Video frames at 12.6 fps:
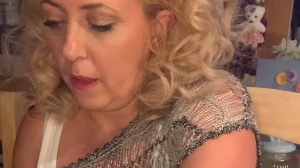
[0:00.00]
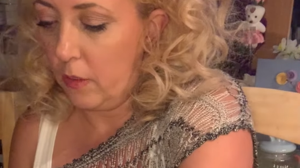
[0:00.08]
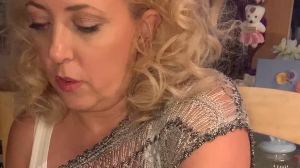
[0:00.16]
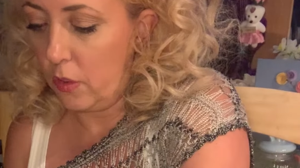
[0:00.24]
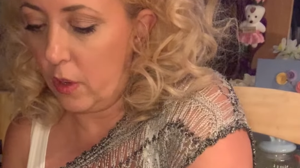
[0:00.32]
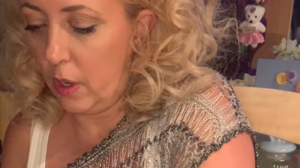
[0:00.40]

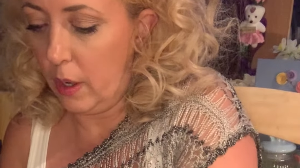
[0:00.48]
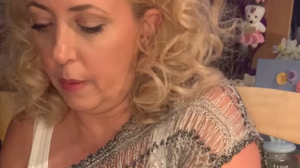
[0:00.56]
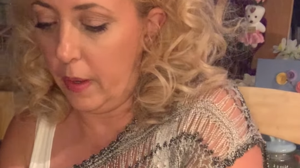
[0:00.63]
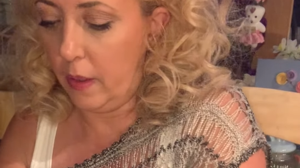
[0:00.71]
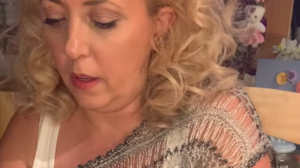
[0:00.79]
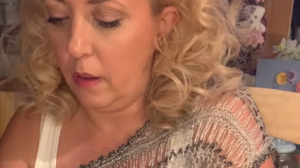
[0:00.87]
just
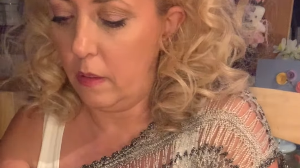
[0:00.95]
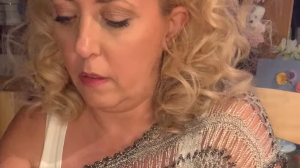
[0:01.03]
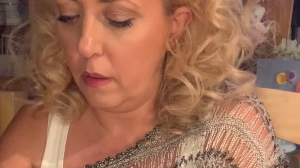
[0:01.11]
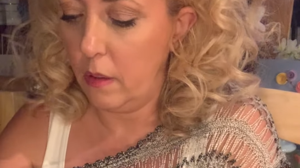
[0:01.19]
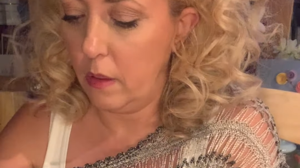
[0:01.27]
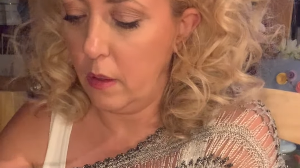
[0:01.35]
gluing
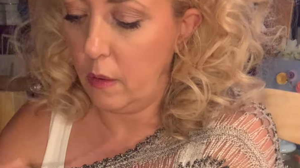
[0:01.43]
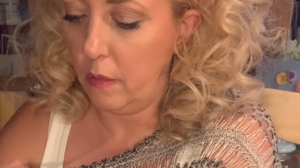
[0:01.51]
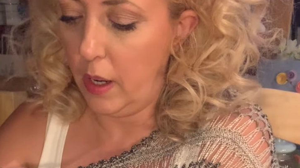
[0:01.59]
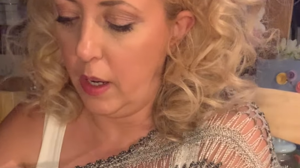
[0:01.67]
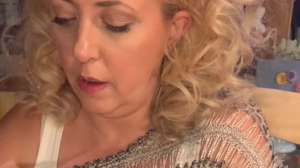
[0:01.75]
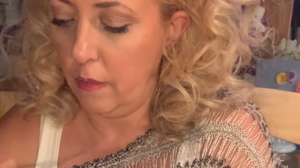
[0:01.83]
the
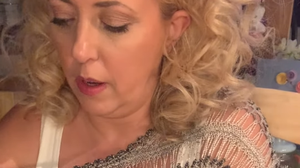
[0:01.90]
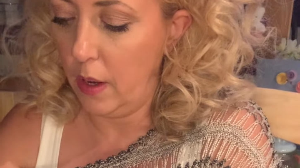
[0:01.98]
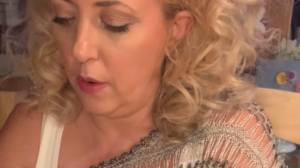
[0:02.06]
greenery